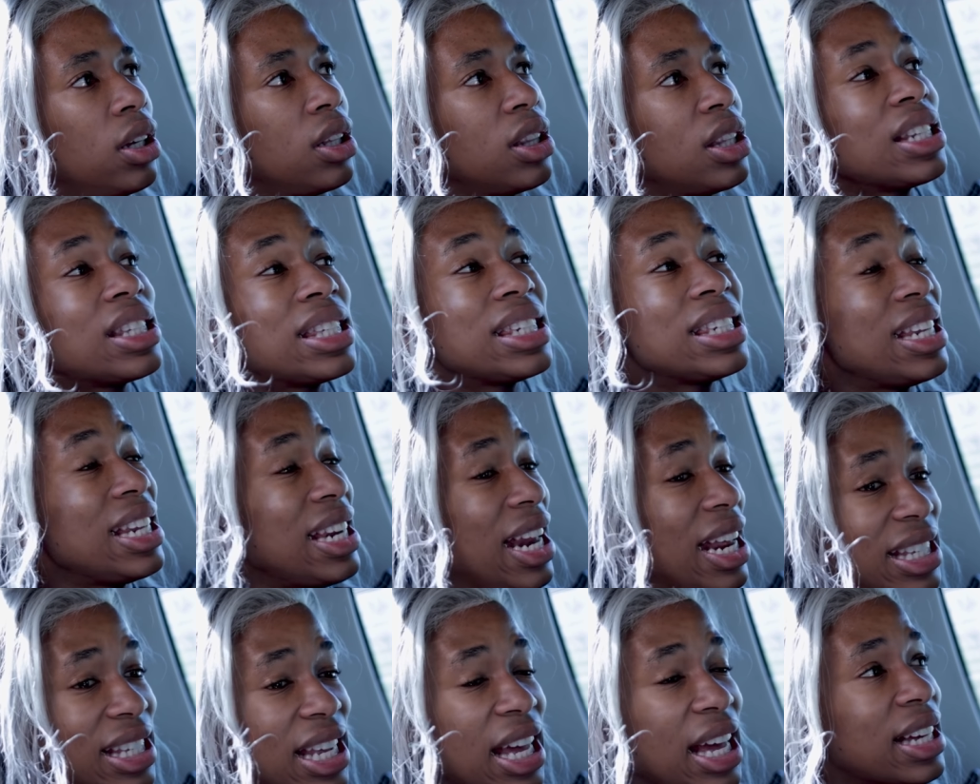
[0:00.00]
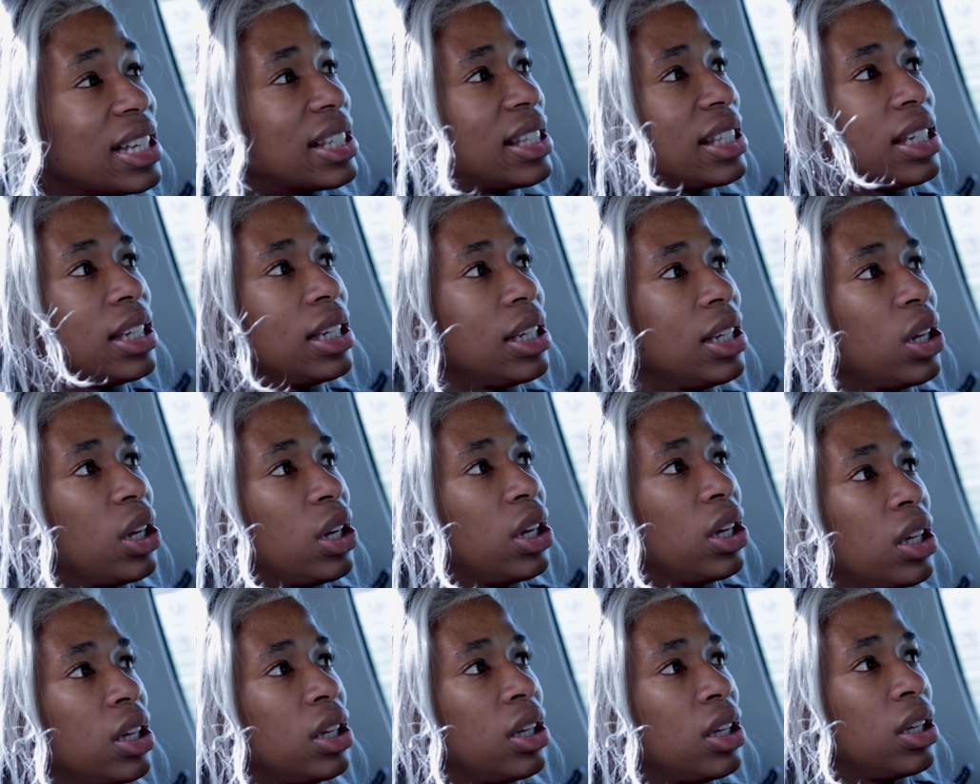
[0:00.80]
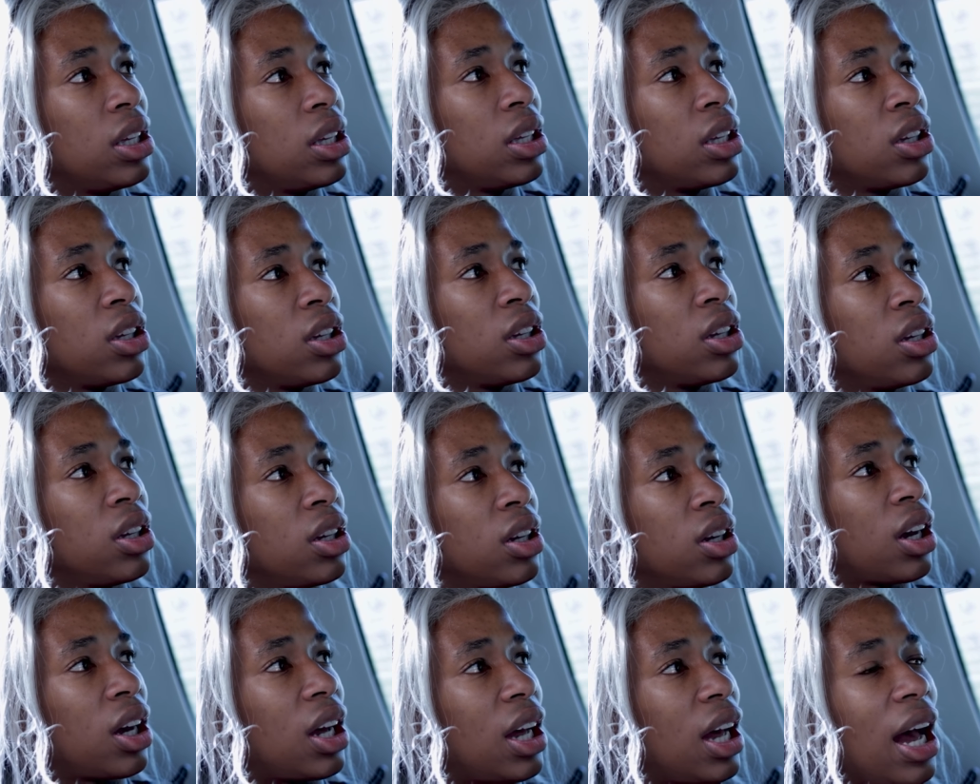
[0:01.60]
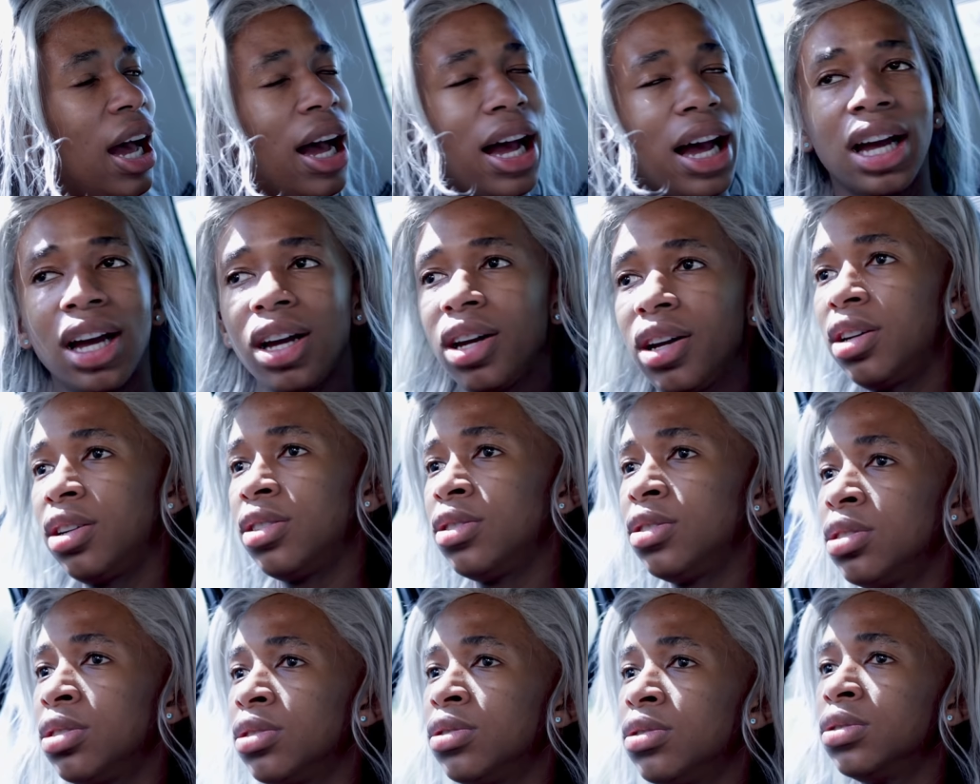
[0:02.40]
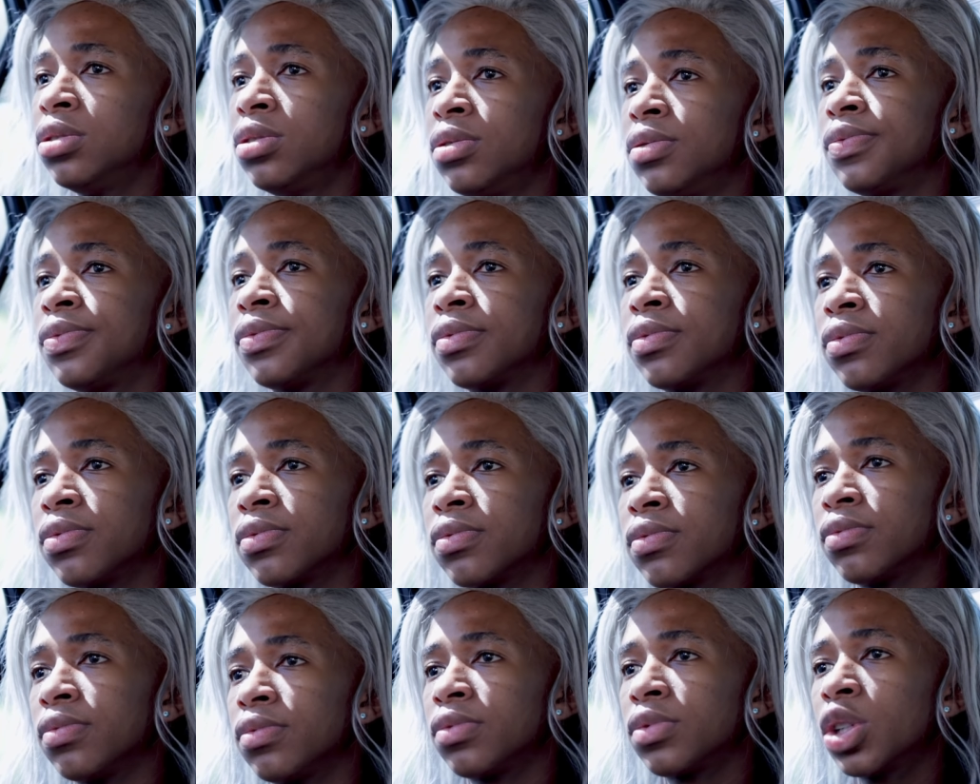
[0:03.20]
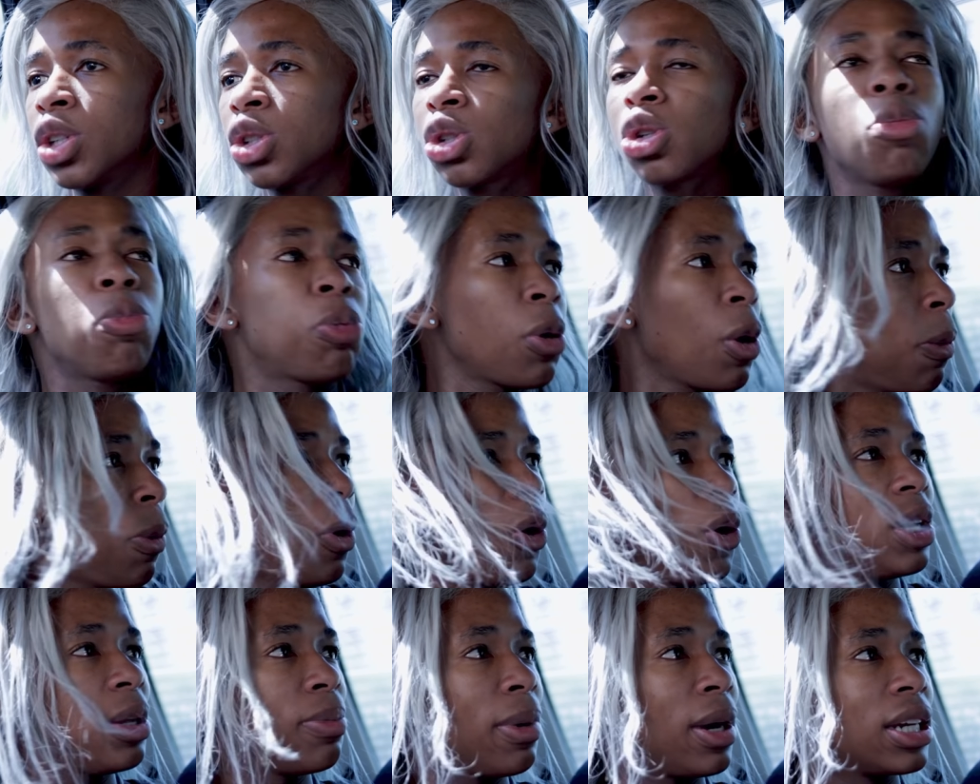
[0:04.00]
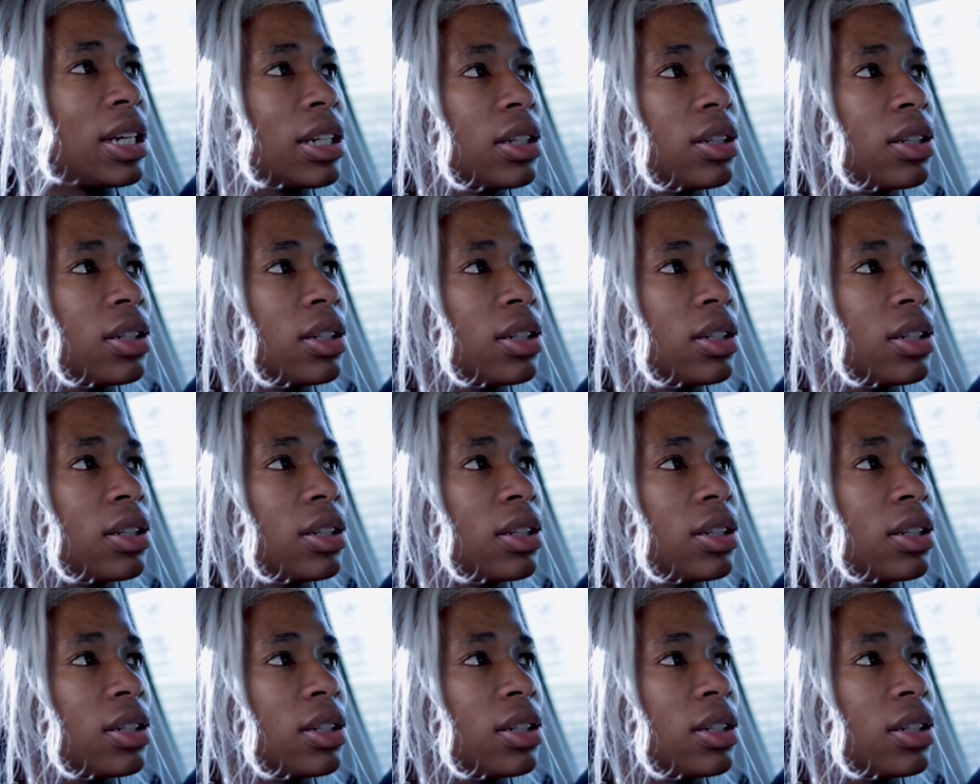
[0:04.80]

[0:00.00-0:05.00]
This is in a taxi. Ha! Chew properly, man.